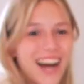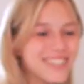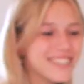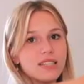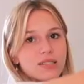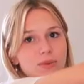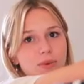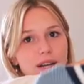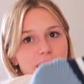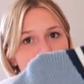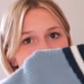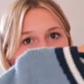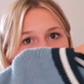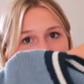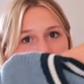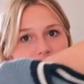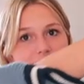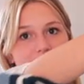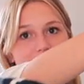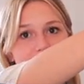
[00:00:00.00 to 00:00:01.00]
This one I
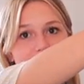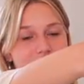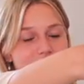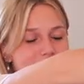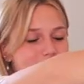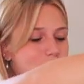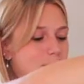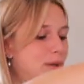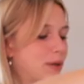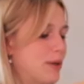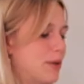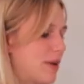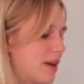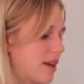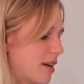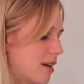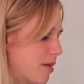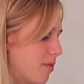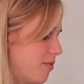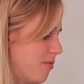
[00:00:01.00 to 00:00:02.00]
also like. It's blue
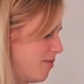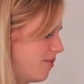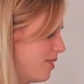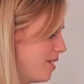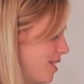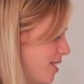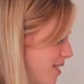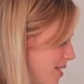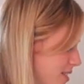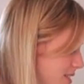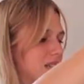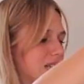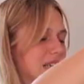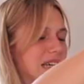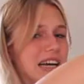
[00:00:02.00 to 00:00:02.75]
and comfy.